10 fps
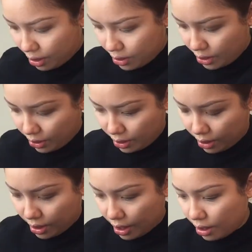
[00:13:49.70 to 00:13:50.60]
just gonna
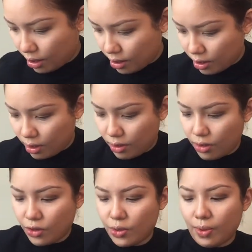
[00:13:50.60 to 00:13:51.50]

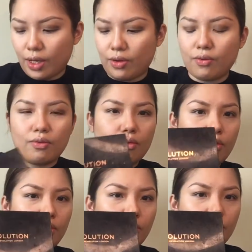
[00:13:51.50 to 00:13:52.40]
use my
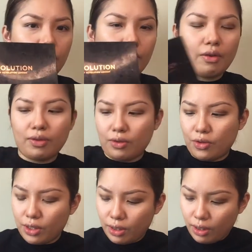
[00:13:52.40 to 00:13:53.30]

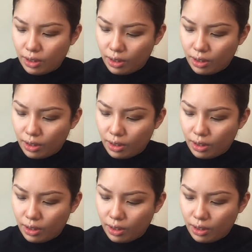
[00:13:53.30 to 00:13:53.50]
Revolution.